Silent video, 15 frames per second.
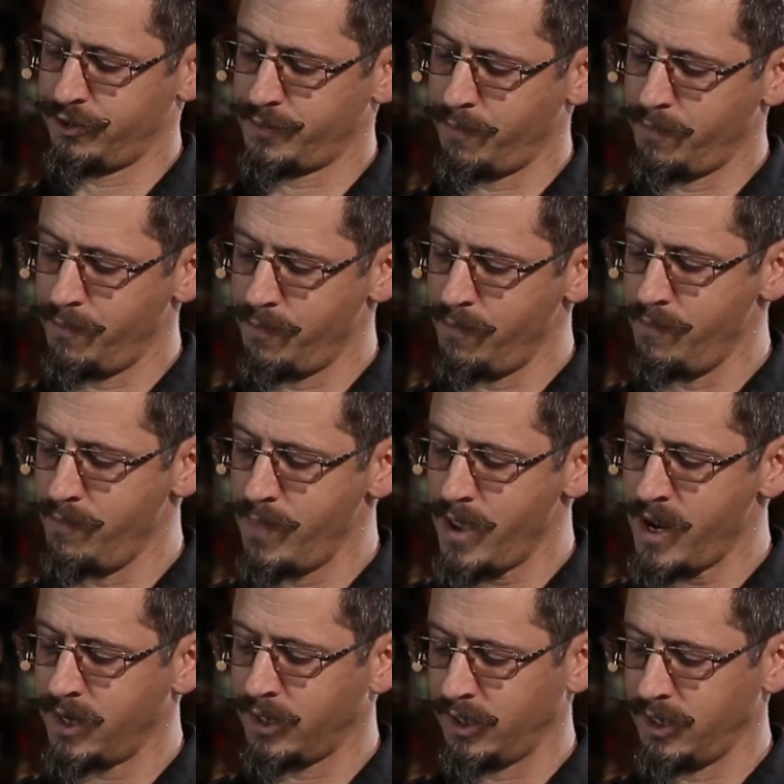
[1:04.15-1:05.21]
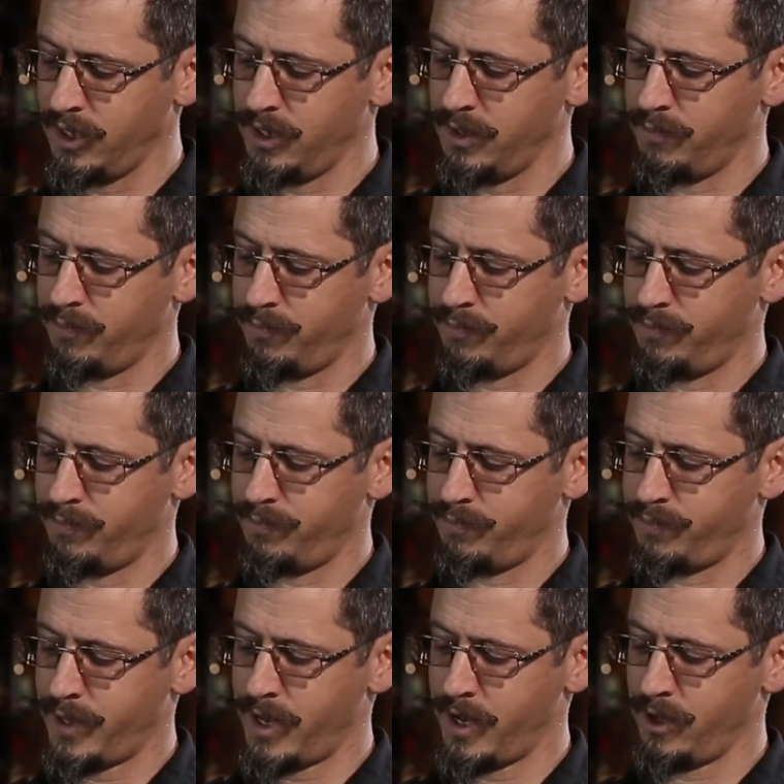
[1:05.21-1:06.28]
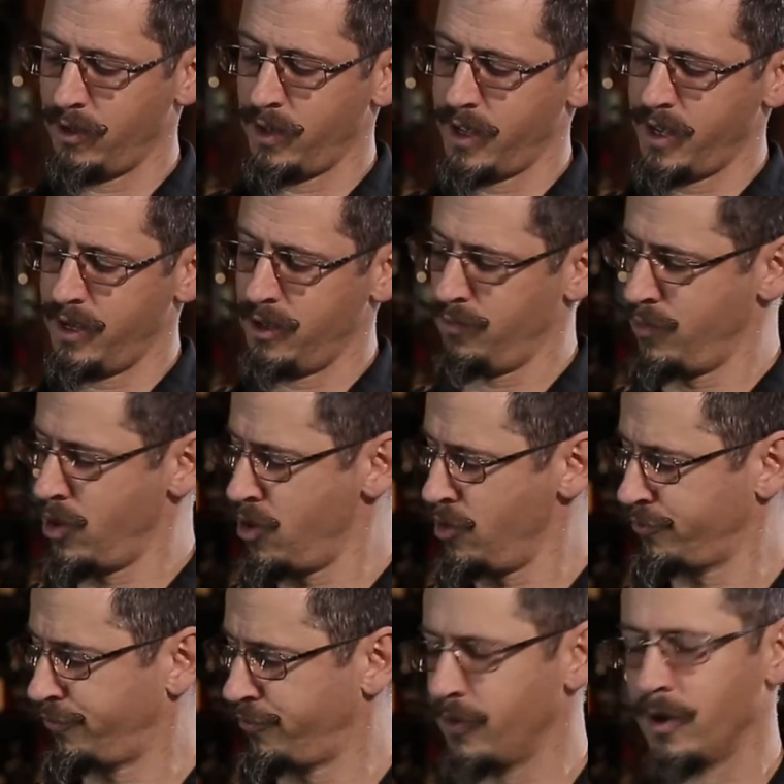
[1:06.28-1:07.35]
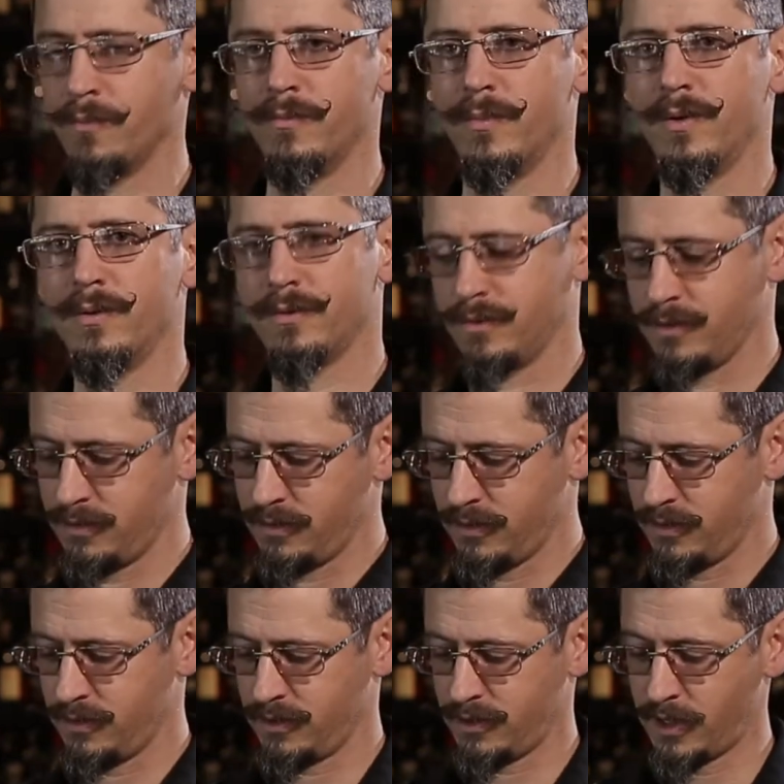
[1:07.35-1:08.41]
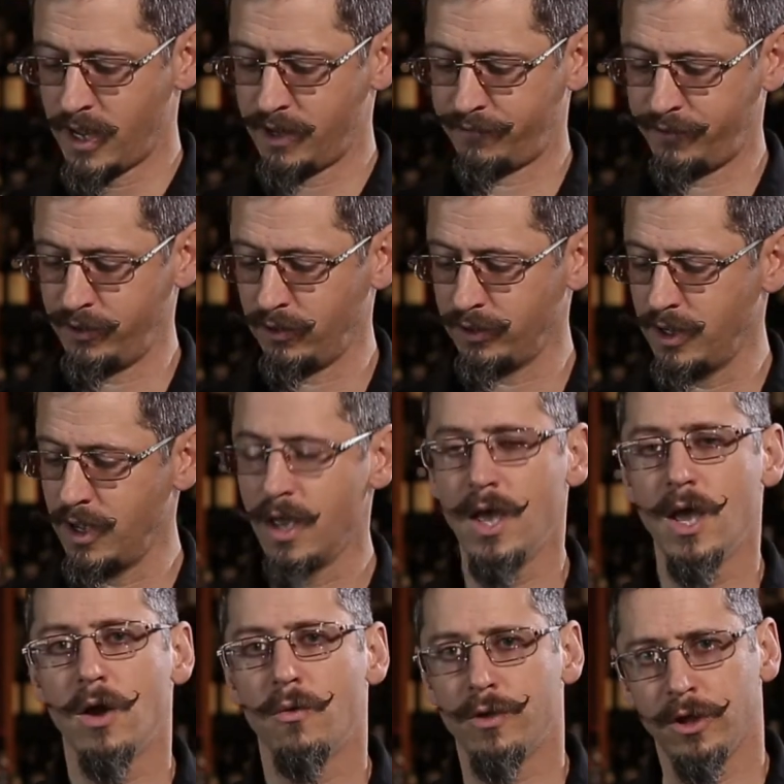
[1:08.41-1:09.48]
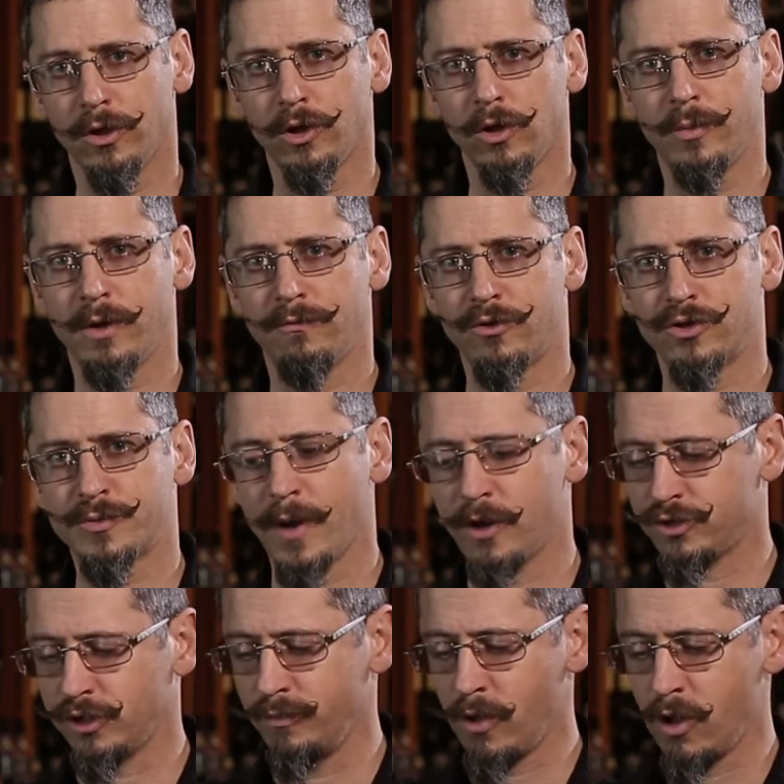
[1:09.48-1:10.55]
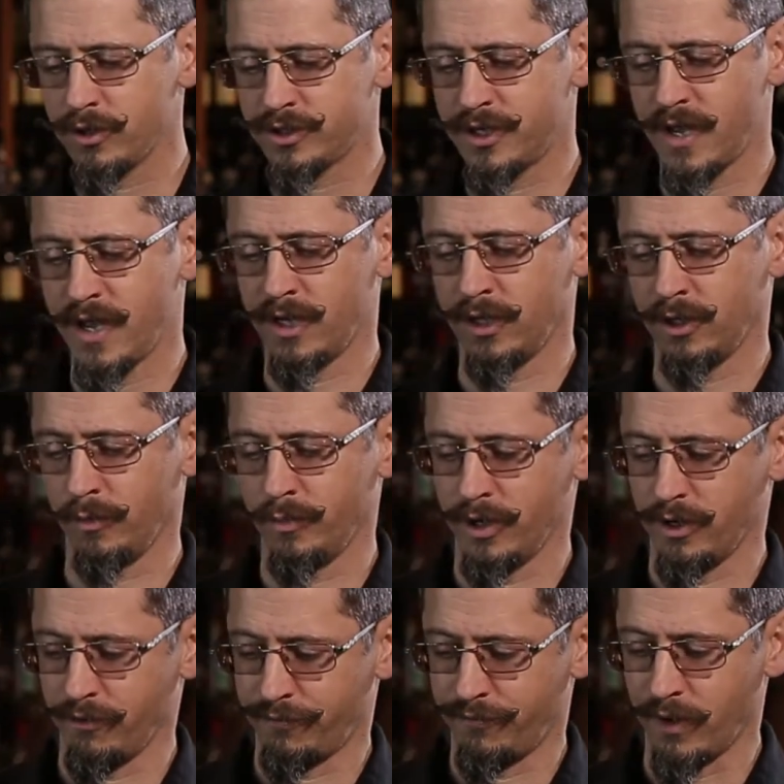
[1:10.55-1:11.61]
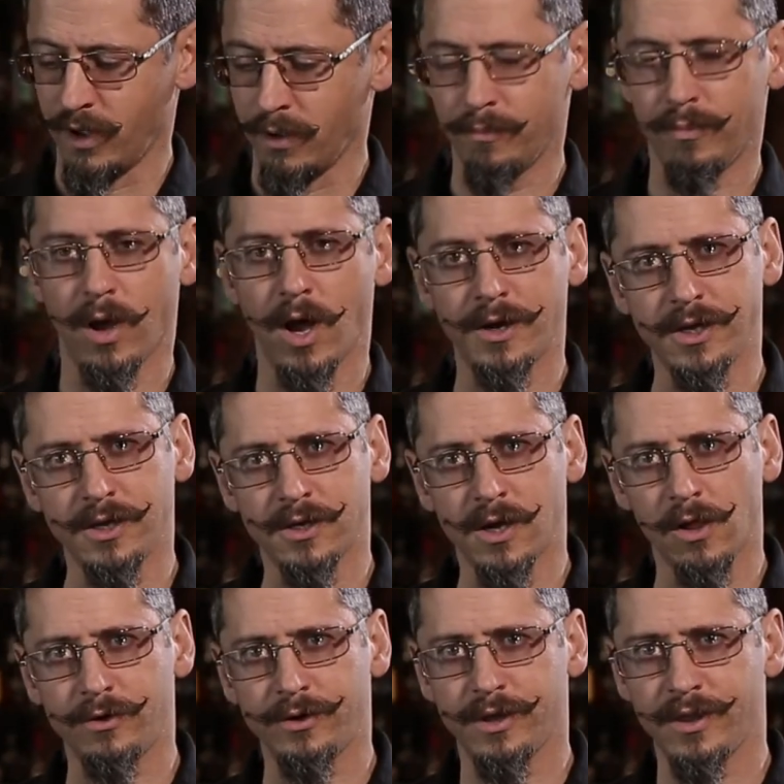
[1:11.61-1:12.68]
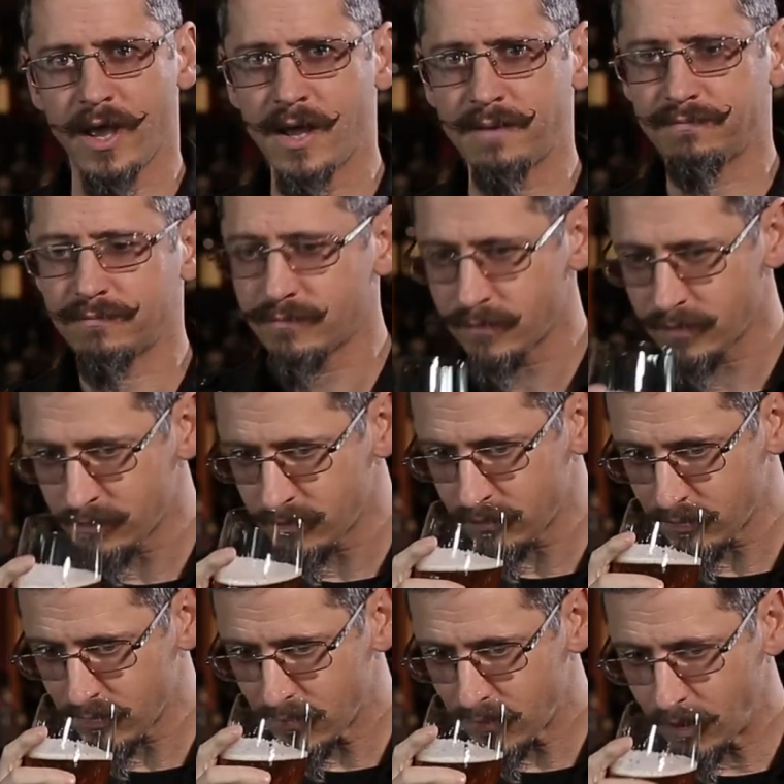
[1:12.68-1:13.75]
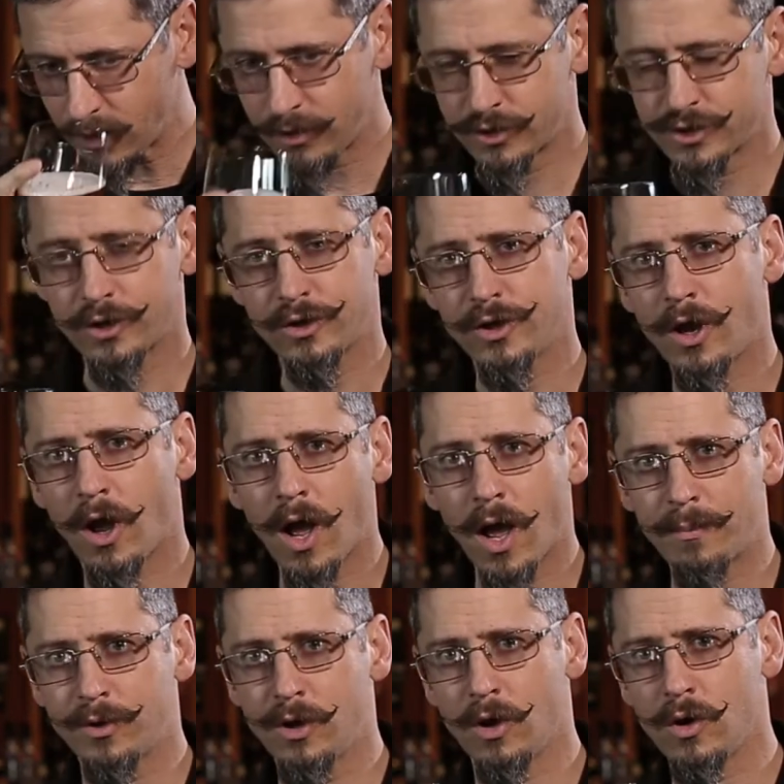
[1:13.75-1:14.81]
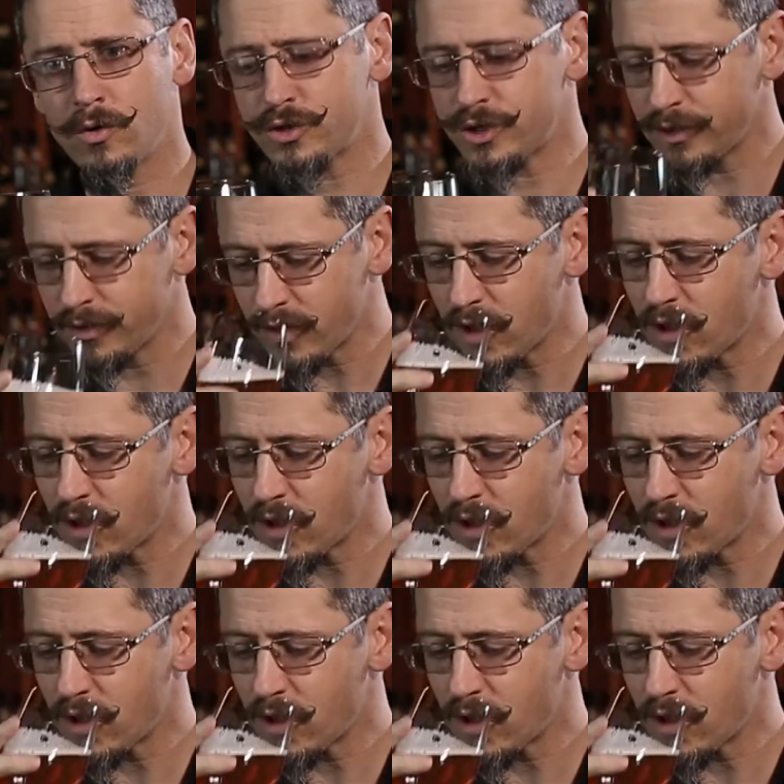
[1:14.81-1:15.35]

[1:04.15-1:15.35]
is mainly pale ale malt from Gladfield with a little bit of their specialty malts to add a little bit of body and color to that. There's a good hop nose,